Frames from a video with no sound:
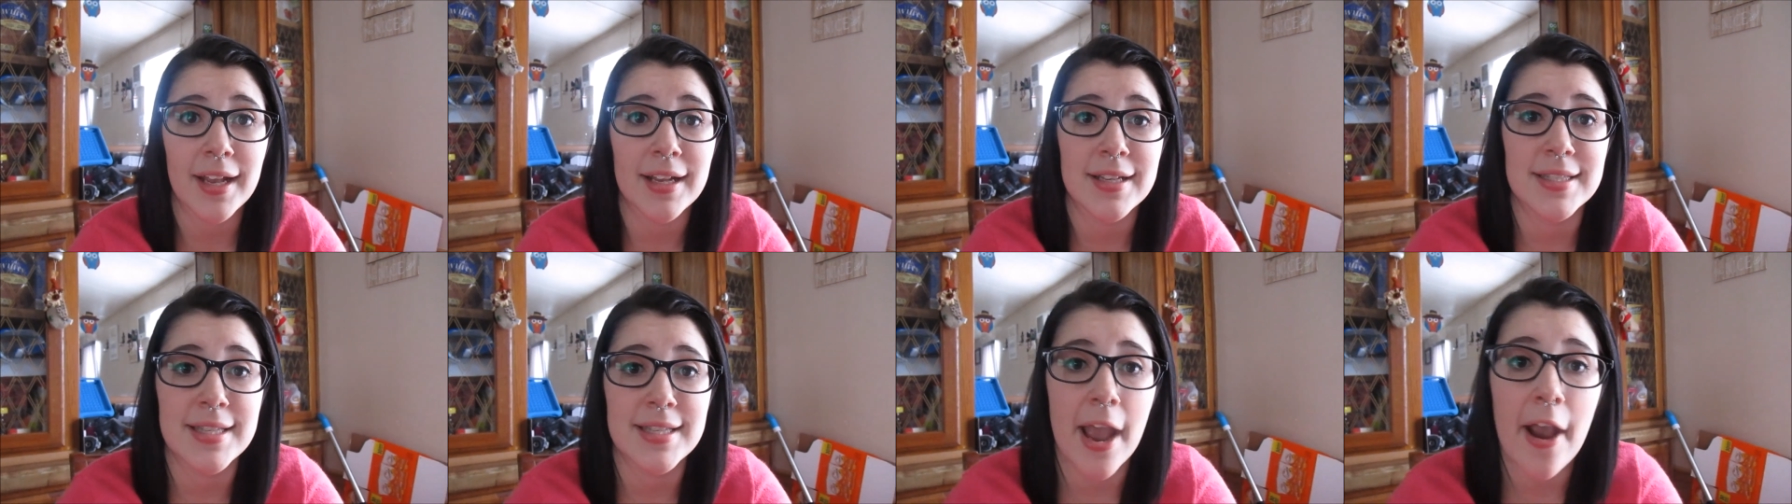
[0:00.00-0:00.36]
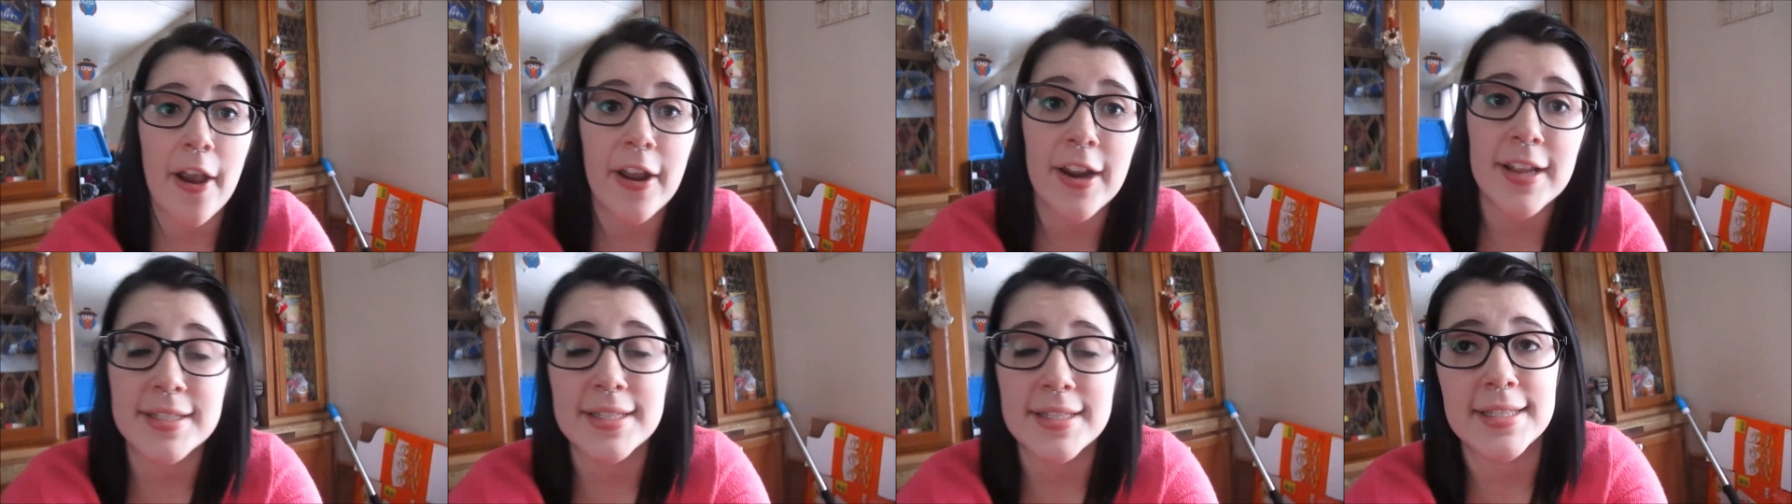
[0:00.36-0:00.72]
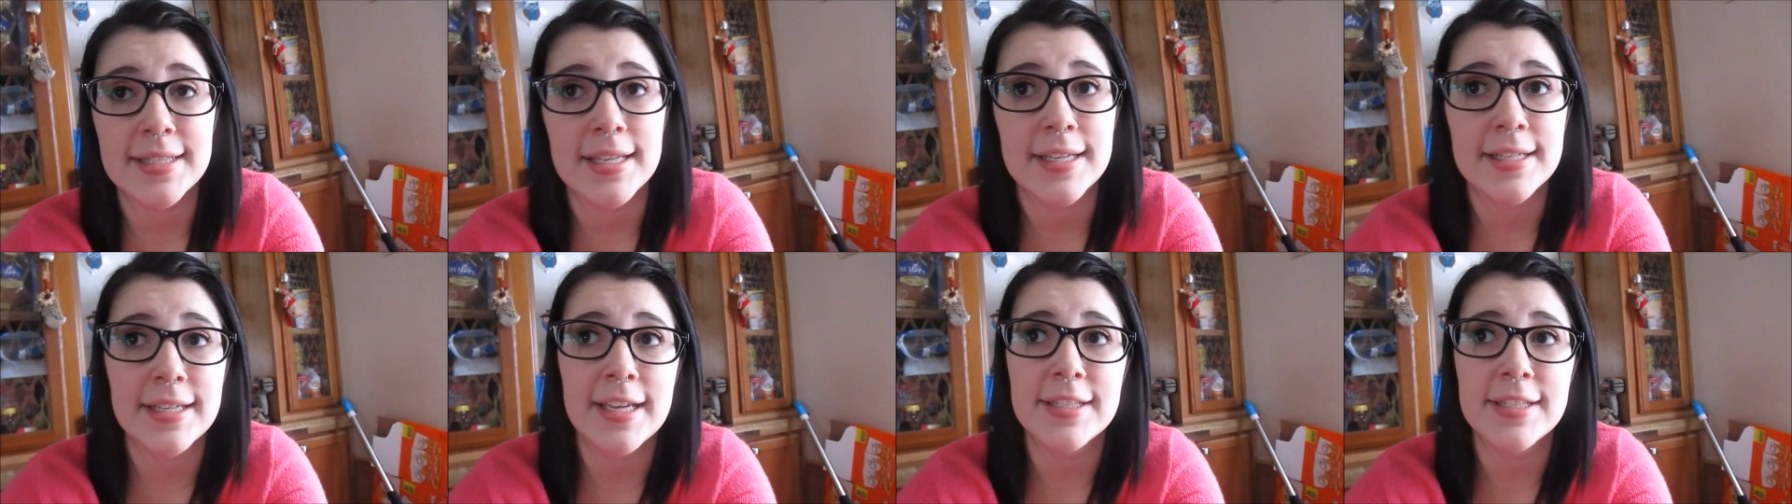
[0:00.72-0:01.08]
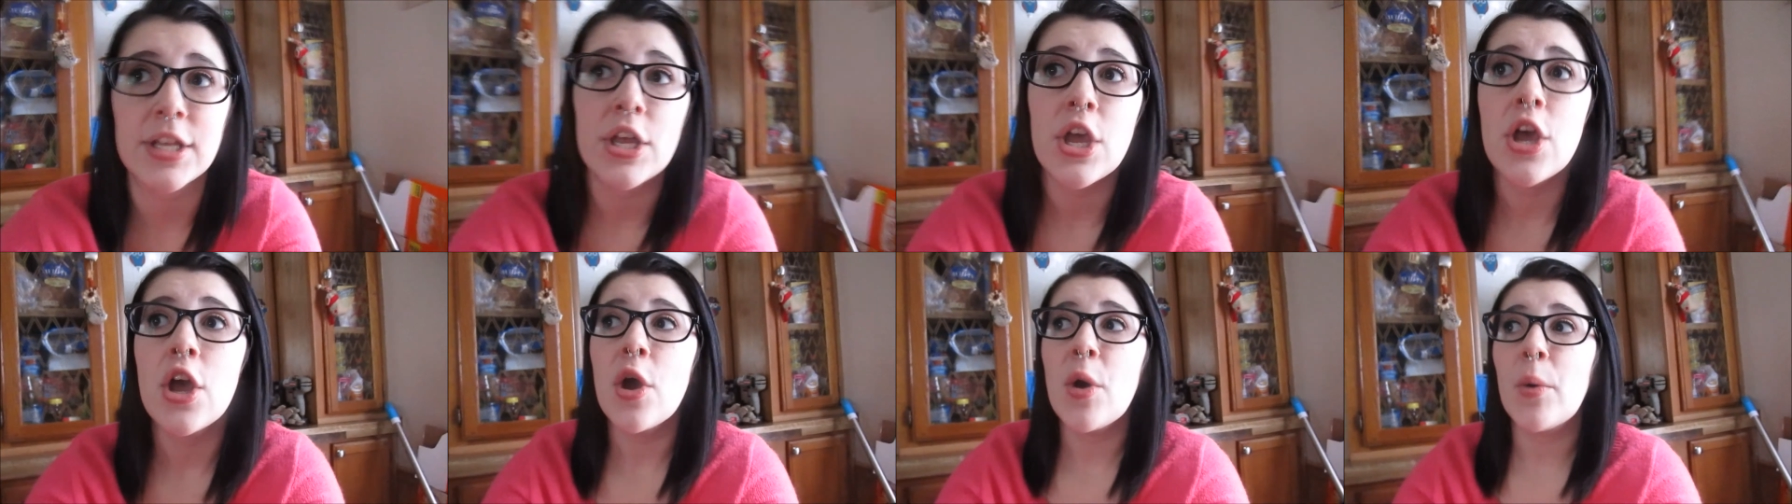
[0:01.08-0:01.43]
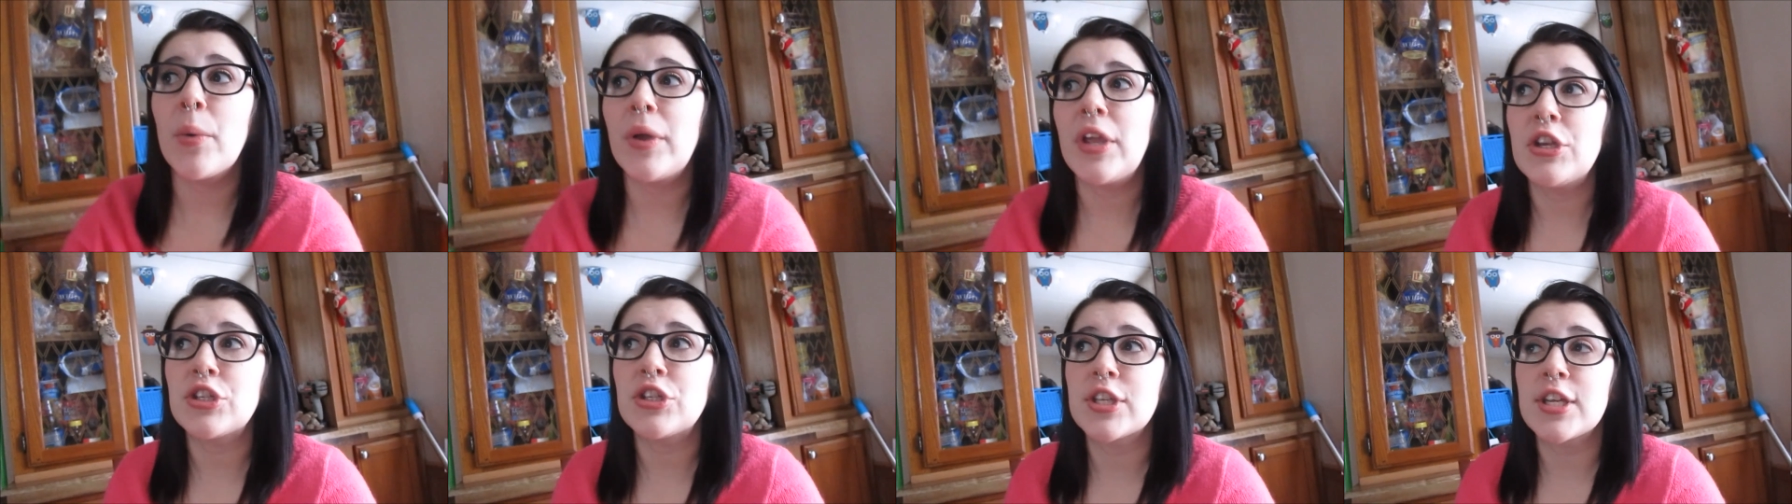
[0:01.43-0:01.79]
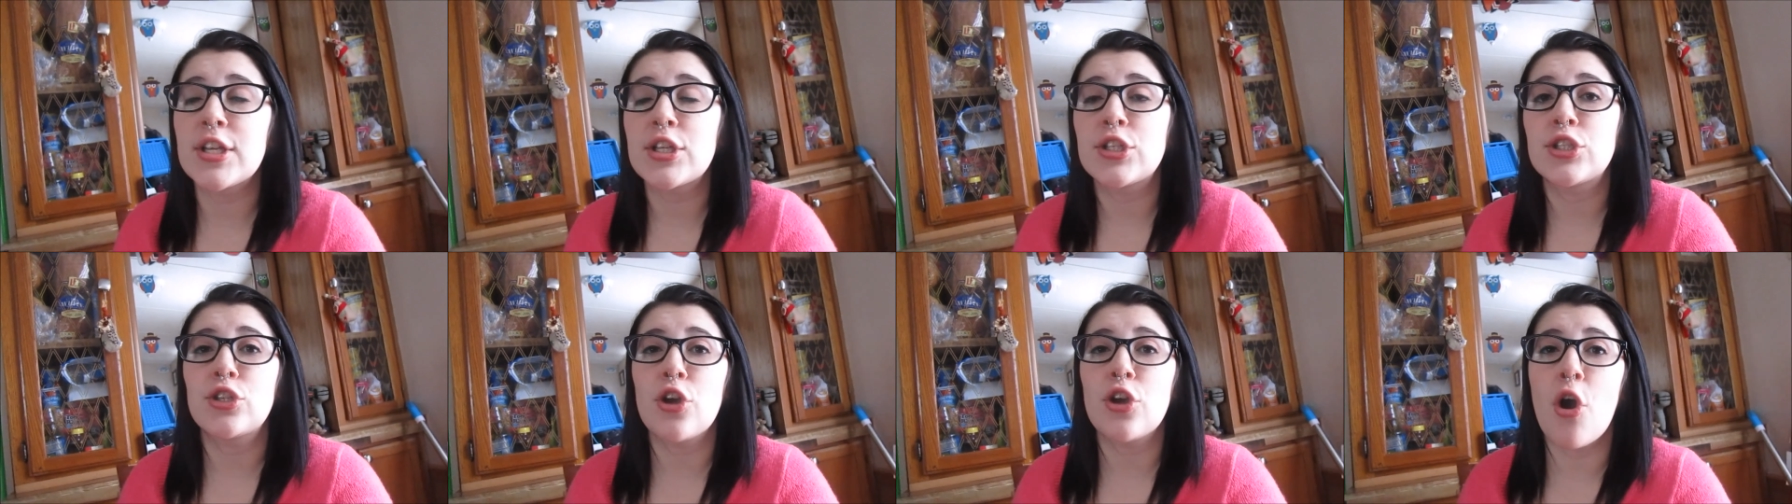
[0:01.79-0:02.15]
Because Saturdays and Sundays, we
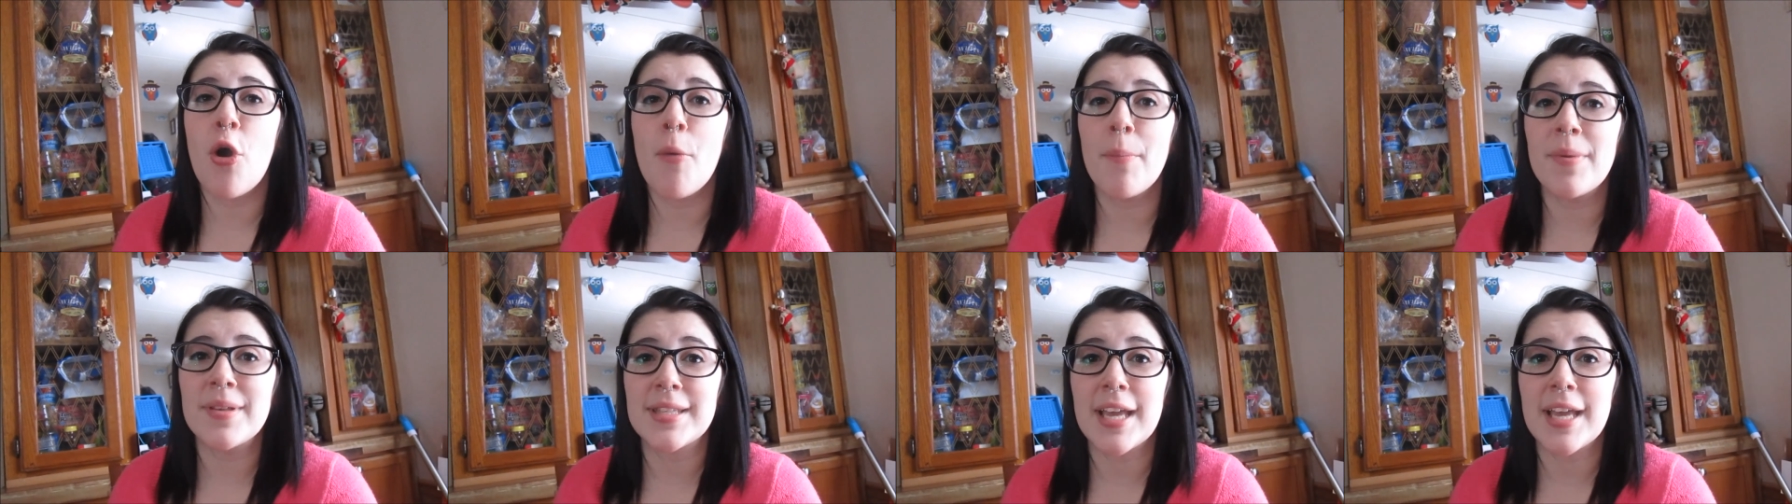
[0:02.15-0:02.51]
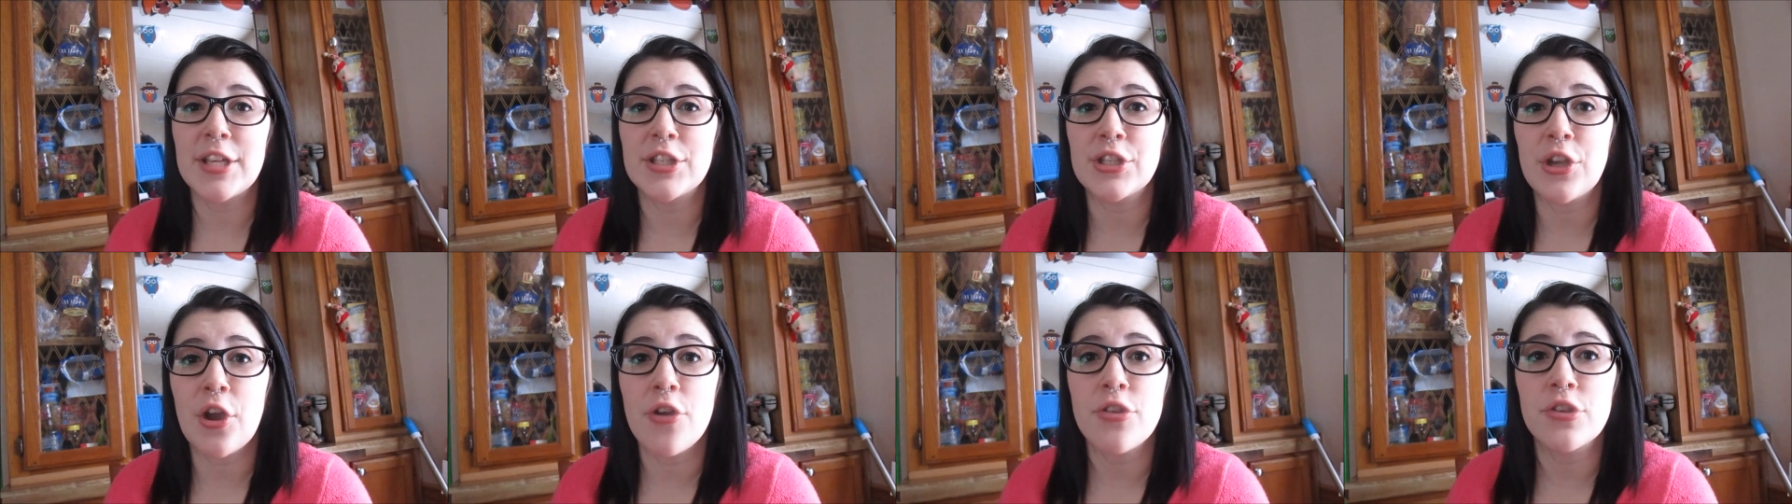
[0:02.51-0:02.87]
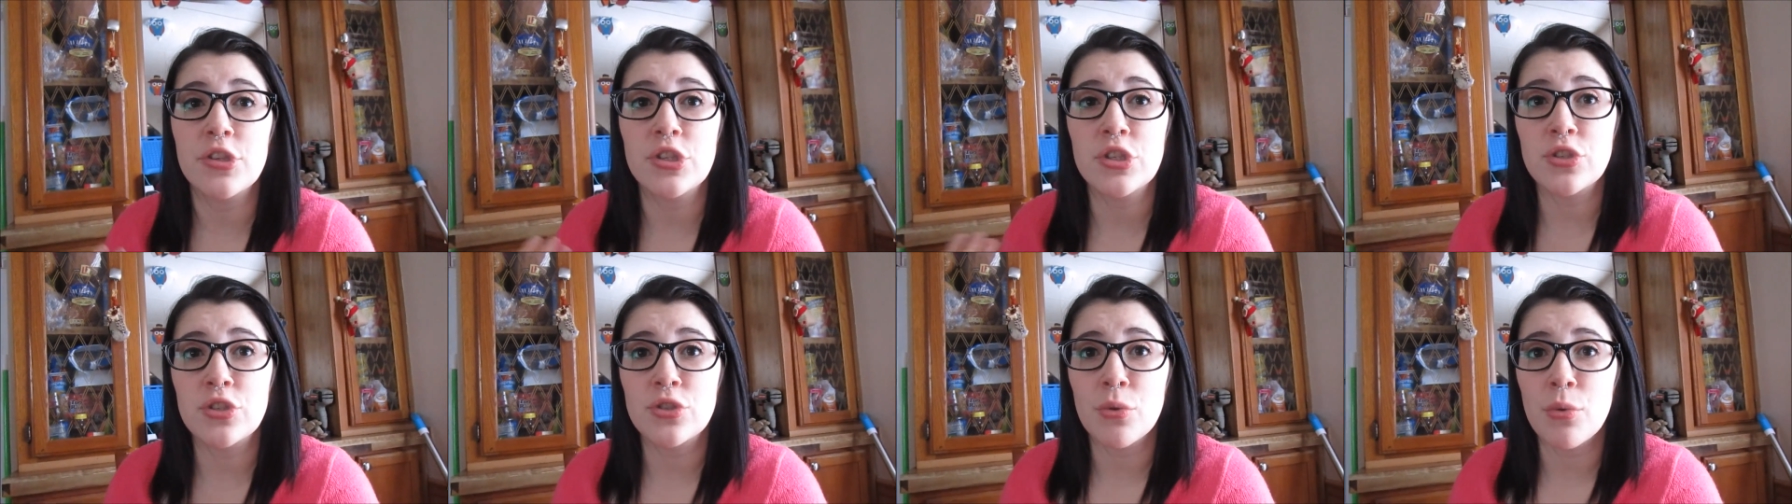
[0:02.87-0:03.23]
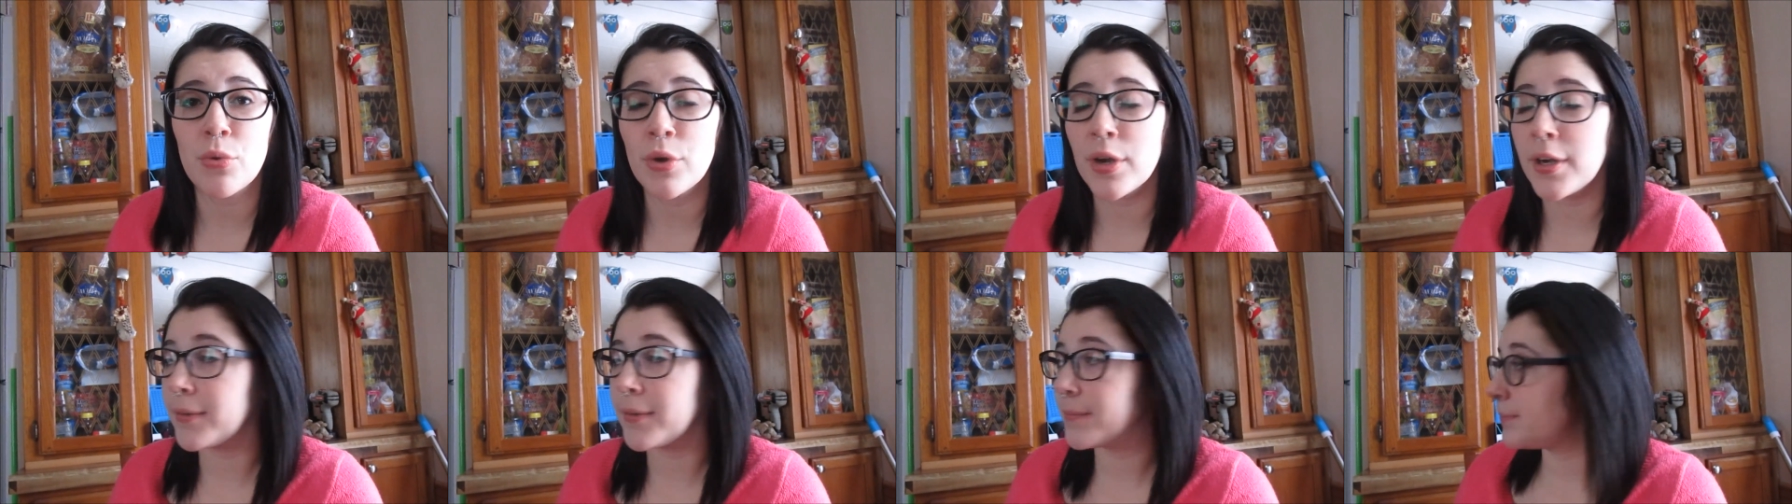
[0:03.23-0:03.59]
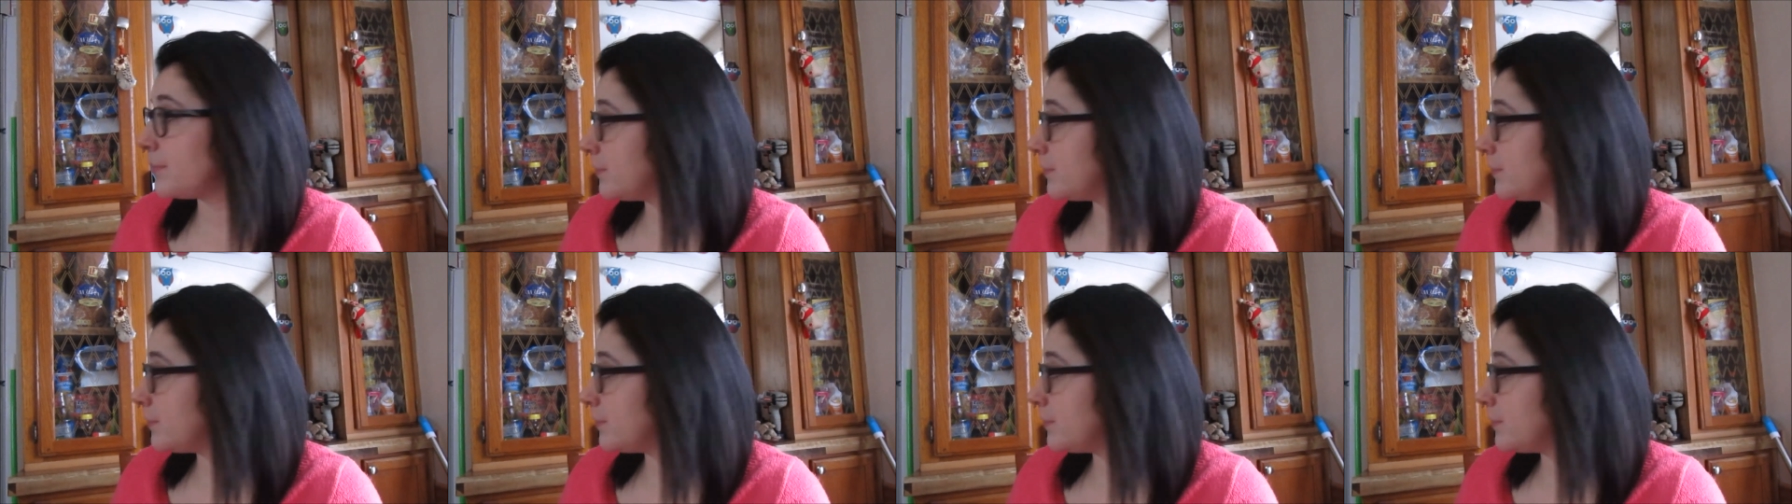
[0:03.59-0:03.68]
usually don't besides go to the store.